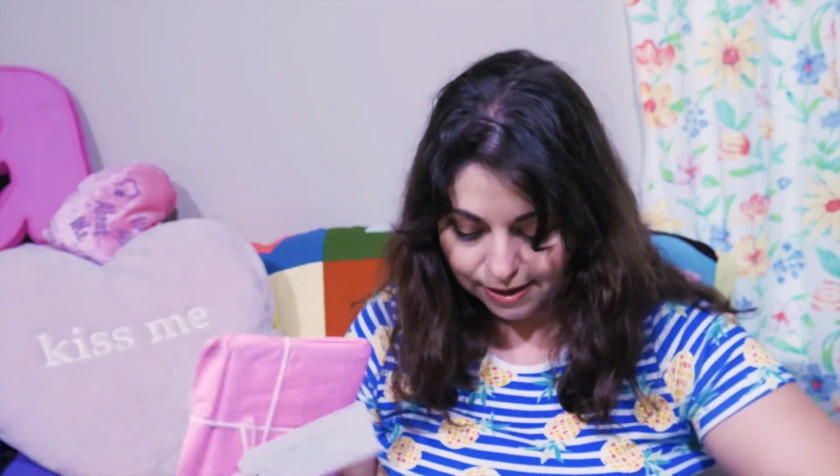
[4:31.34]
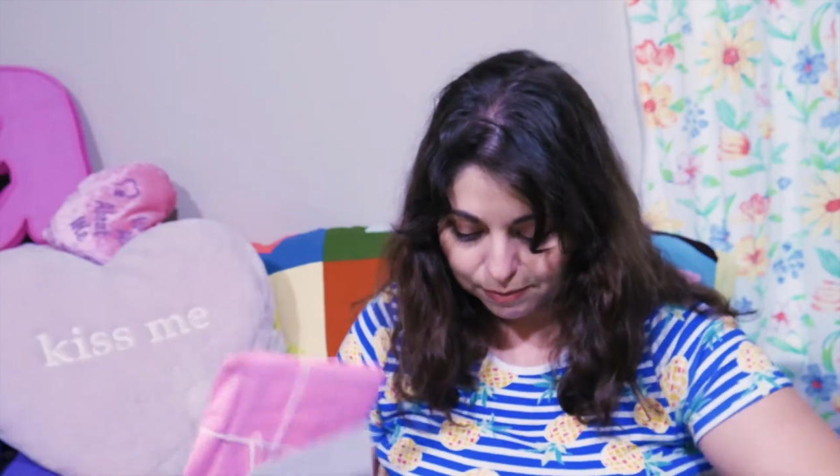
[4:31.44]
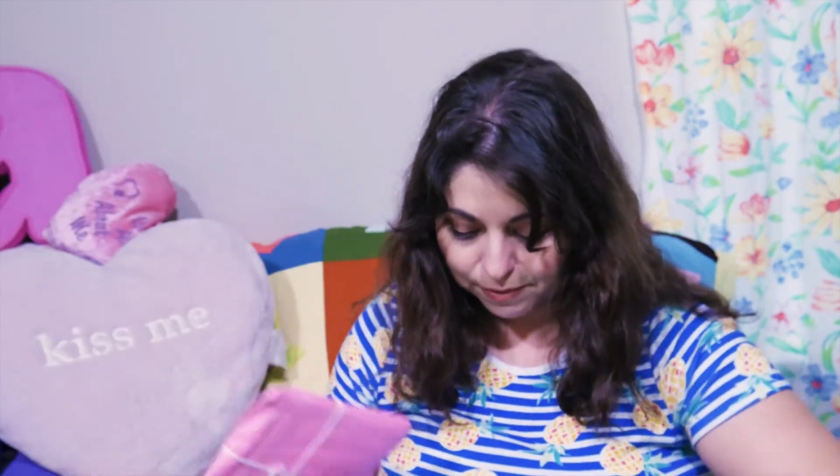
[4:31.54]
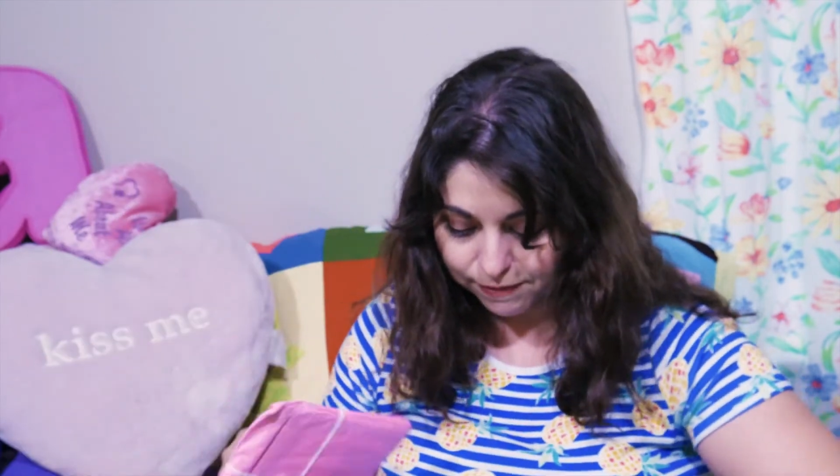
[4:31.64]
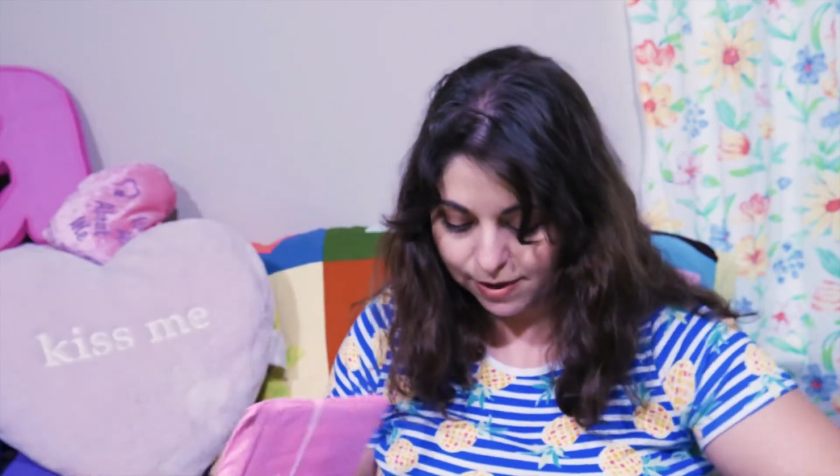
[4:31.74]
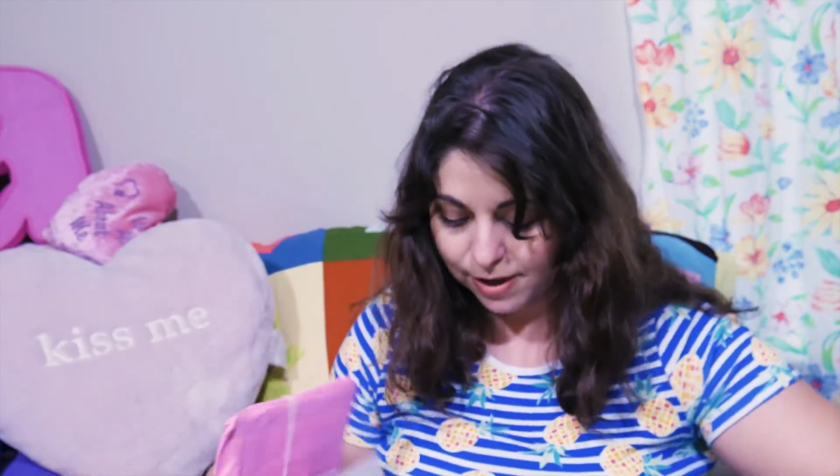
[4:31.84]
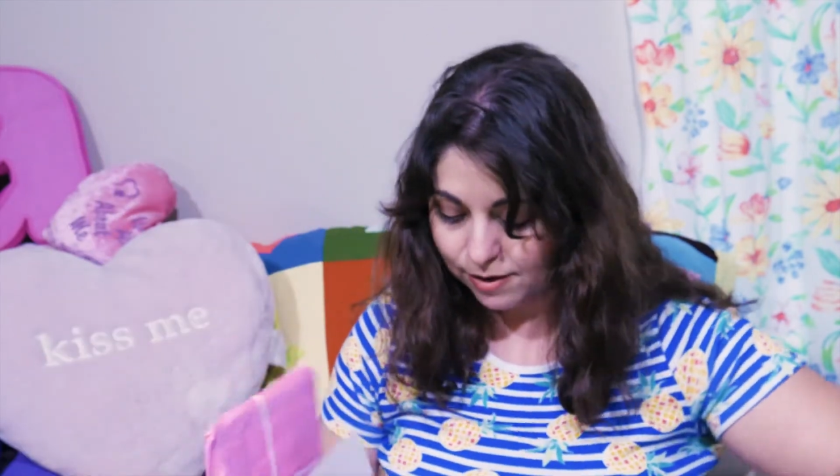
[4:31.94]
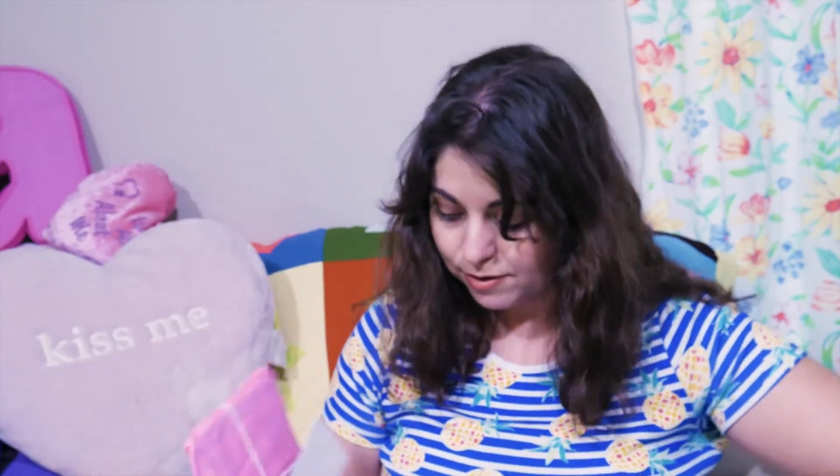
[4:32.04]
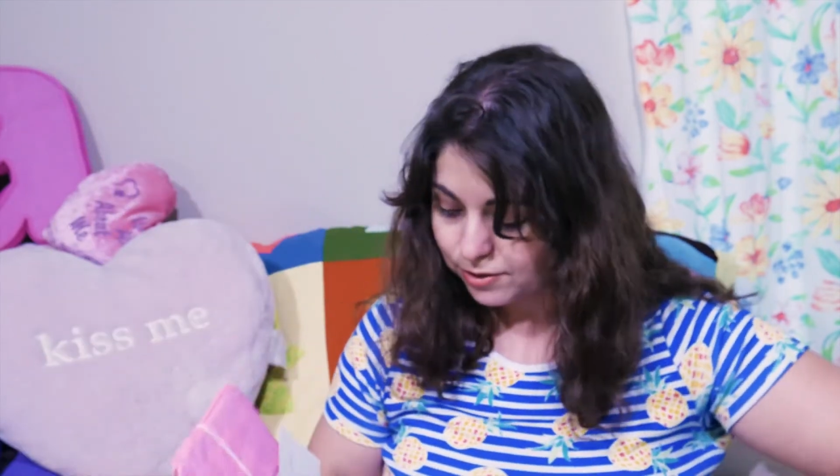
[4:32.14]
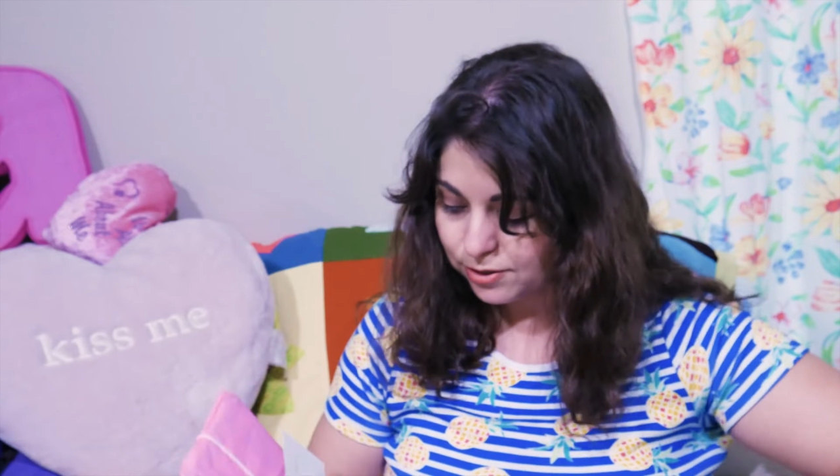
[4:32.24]
we've got
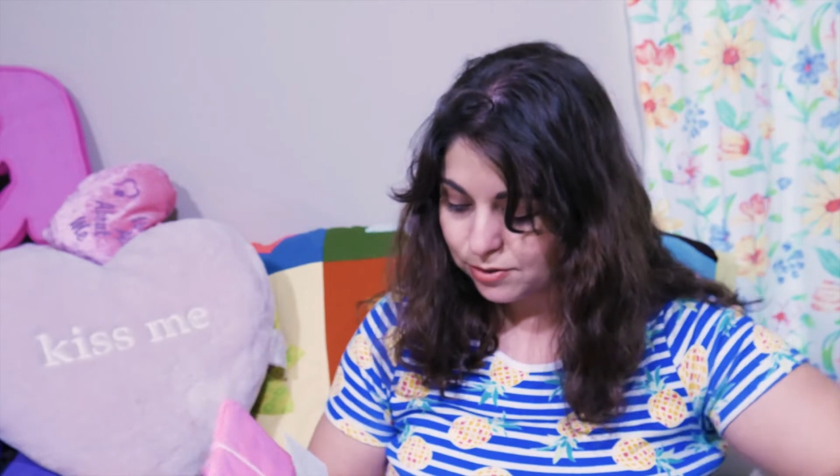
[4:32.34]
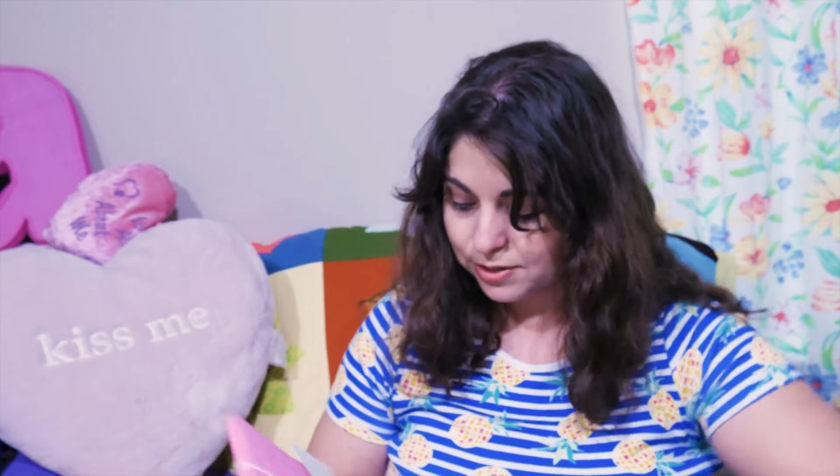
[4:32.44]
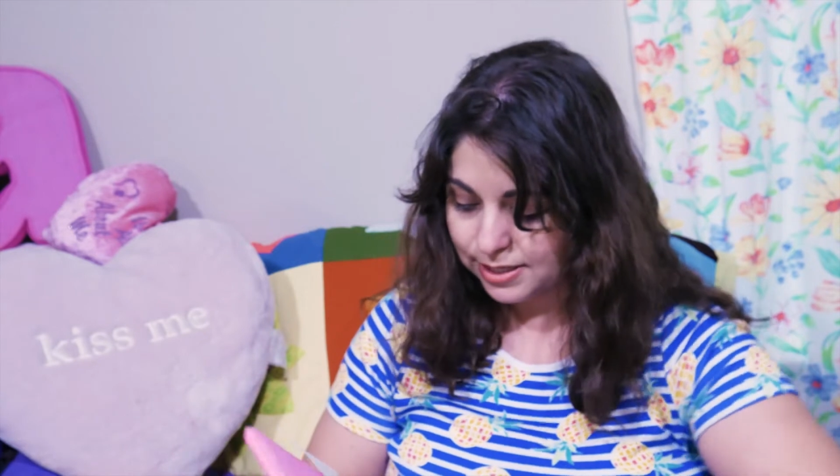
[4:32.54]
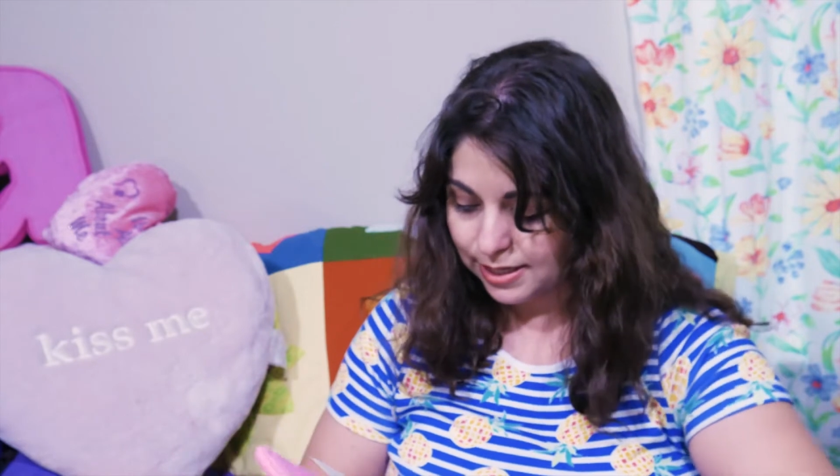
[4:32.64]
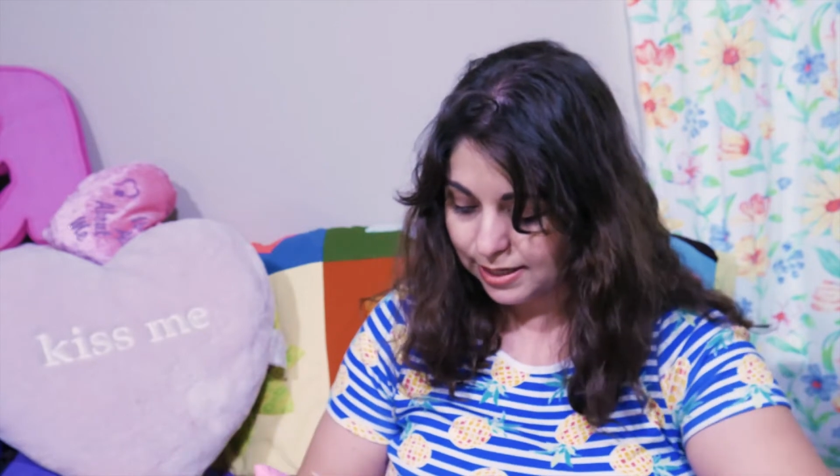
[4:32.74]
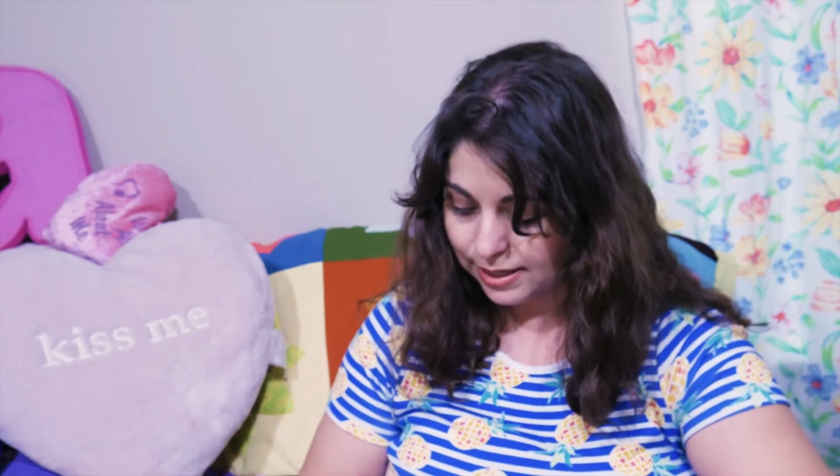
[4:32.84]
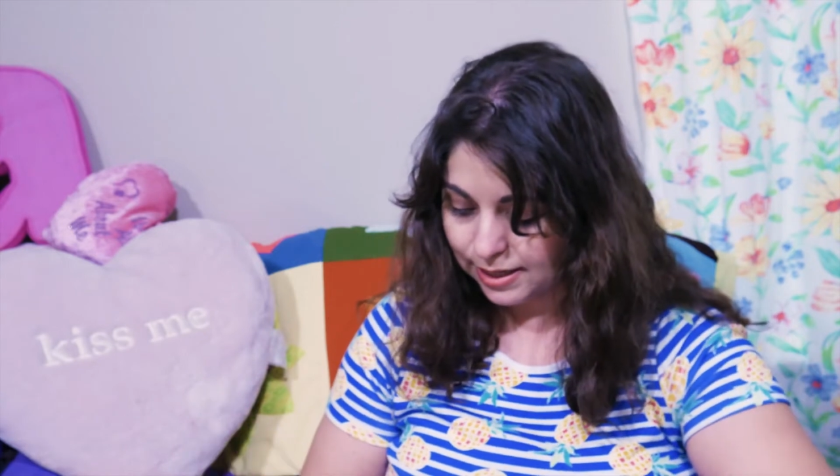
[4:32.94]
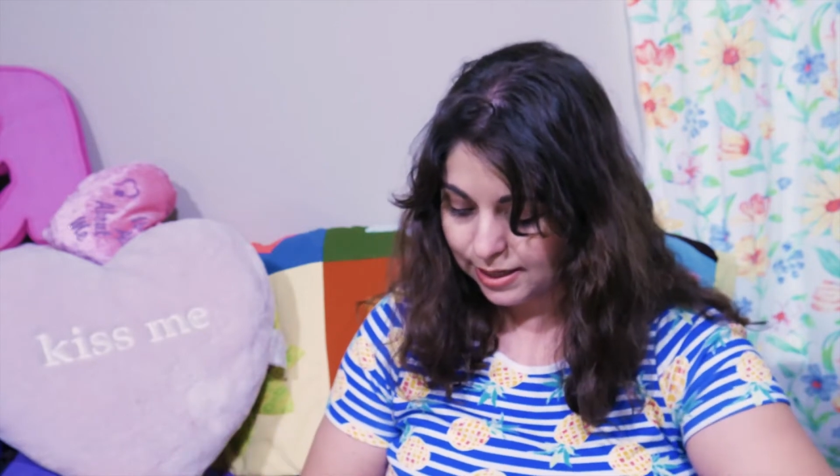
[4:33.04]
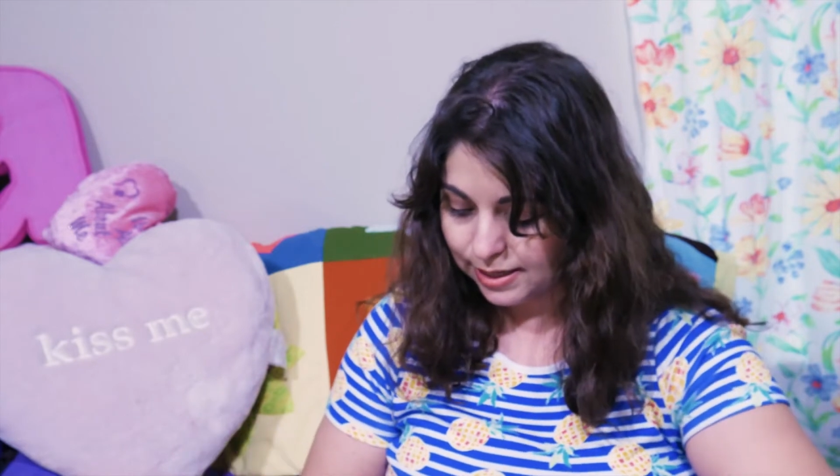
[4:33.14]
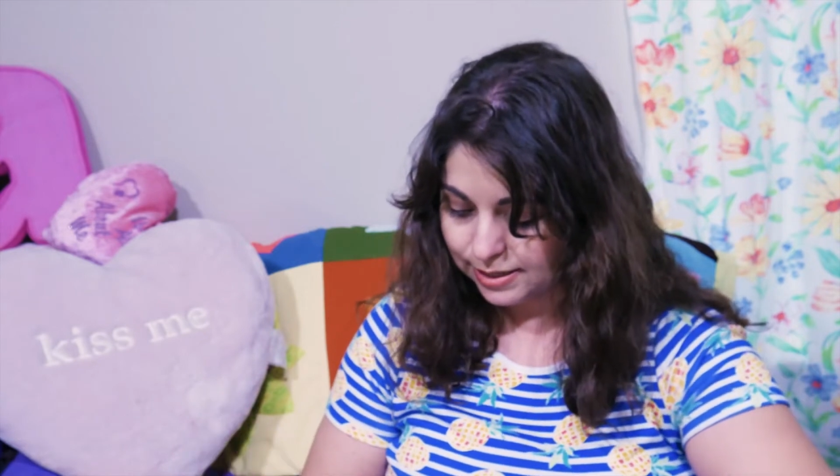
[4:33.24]
all sorts of little
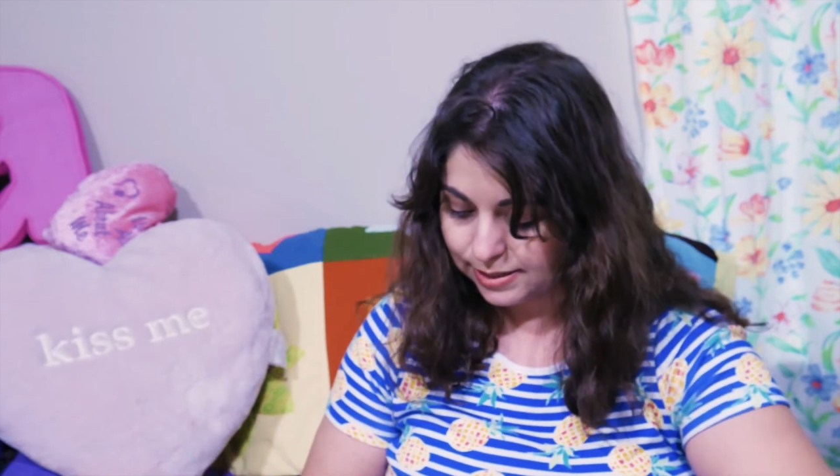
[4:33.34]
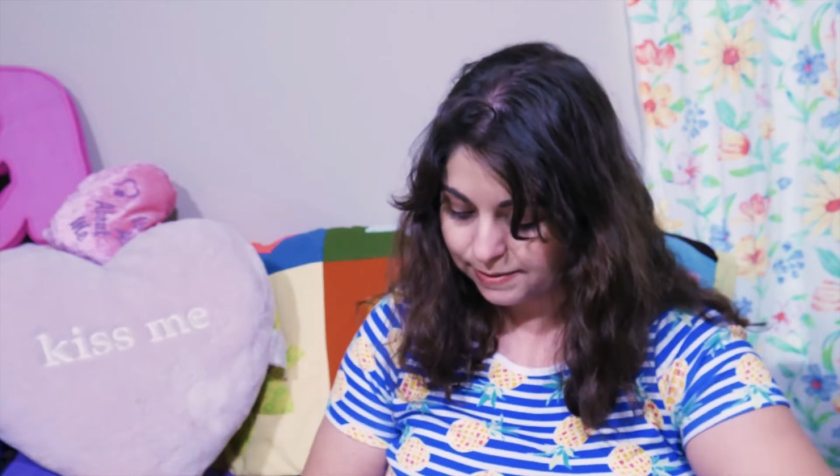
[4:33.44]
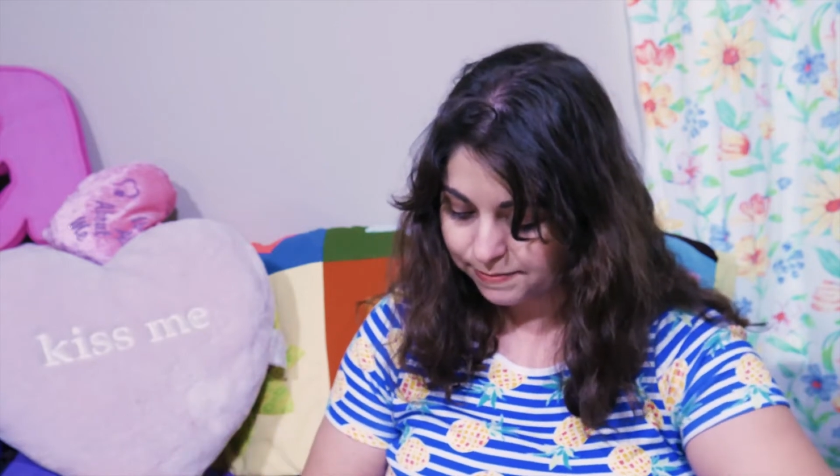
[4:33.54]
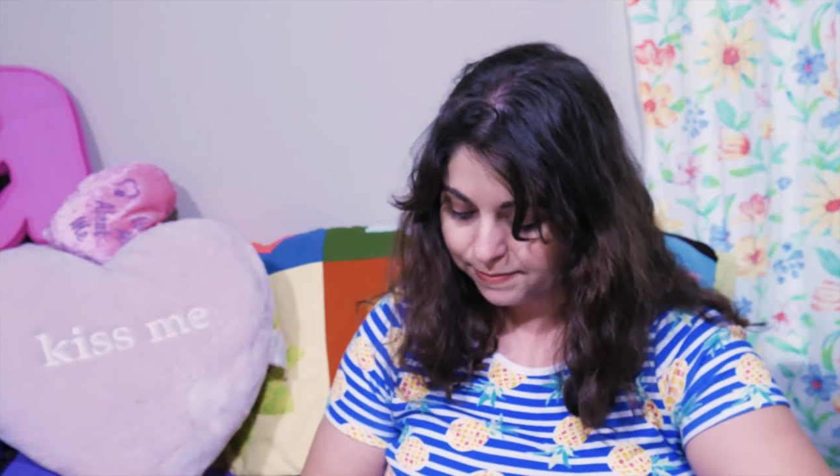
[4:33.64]
things.